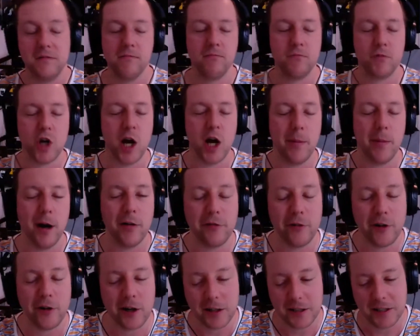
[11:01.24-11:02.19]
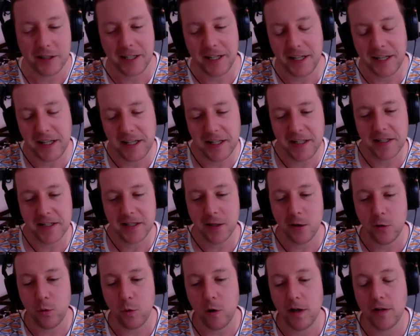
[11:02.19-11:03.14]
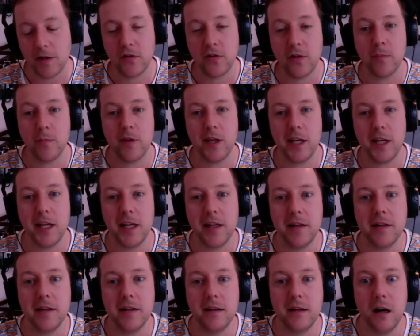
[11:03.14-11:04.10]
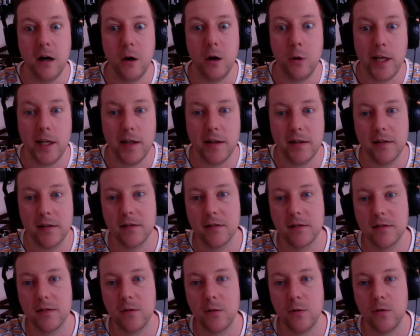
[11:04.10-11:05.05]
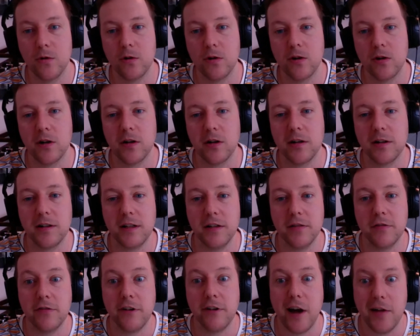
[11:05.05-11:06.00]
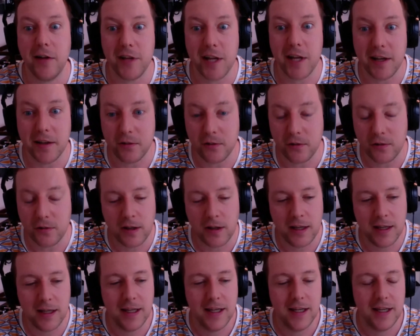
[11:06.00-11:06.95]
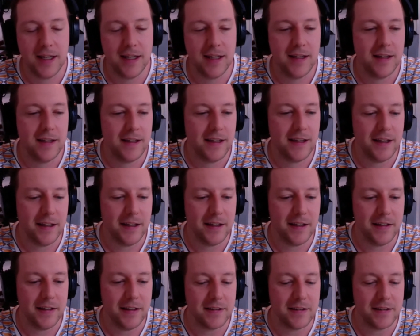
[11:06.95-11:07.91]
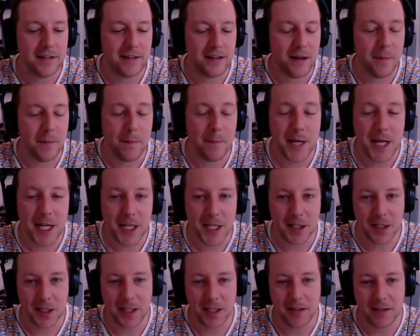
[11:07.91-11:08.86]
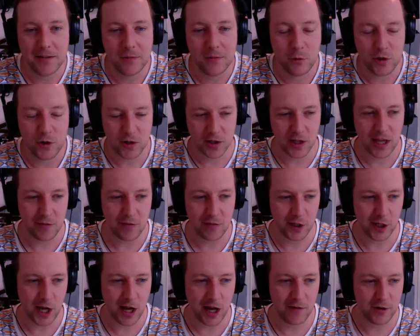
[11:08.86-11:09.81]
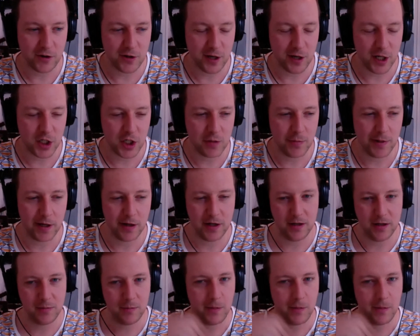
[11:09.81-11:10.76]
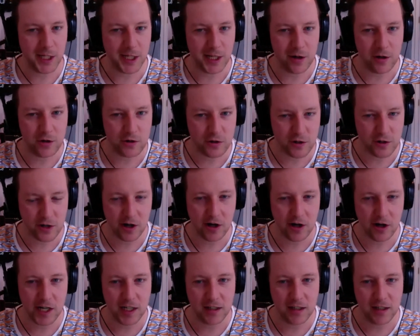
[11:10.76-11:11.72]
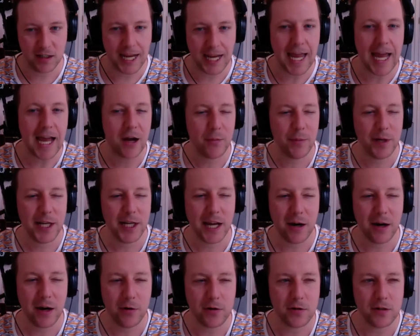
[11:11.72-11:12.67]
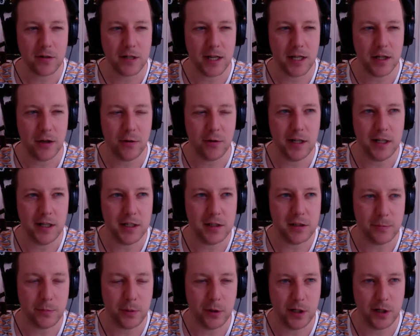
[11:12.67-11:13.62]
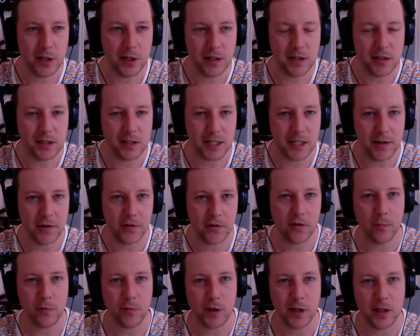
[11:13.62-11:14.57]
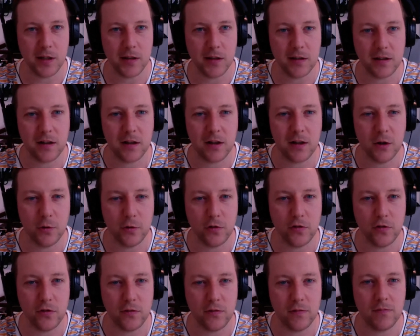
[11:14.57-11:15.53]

job offer and they'll want something in a week or in 5 days. And immediately we're still having the conversation about it. My gears are turning. Like, how many hours a day do I need to put in to get something close